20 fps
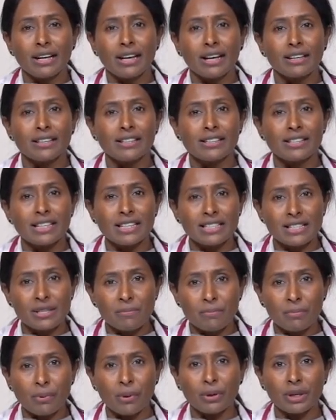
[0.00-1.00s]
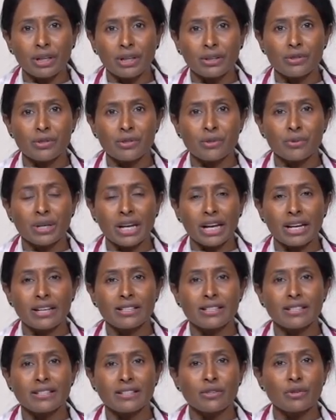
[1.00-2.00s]
And it's important to
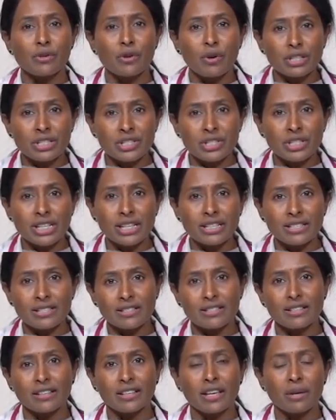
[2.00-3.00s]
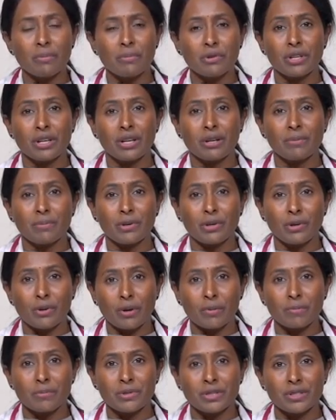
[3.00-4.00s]
get not just the chemotherapy
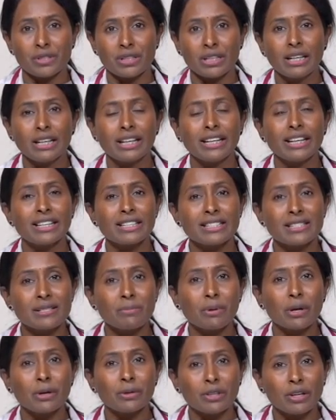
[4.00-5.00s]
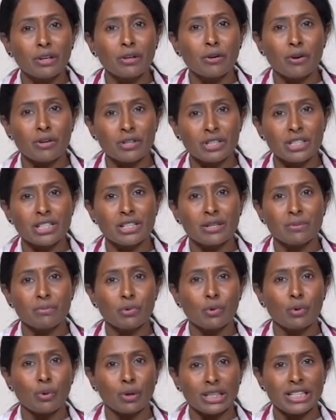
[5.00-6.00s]
option, it is about the
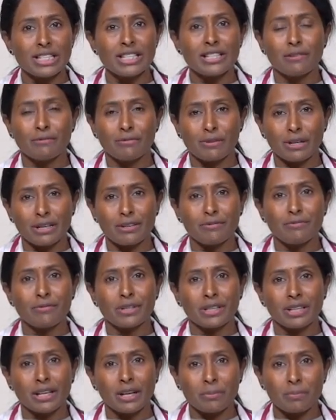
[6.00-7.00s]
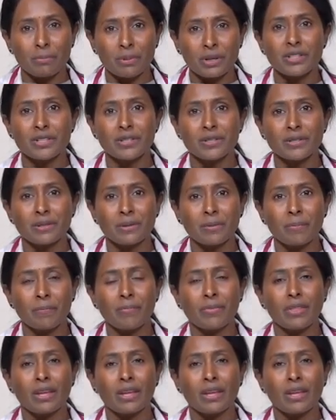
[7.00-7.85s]
long-term quality of life for that patient.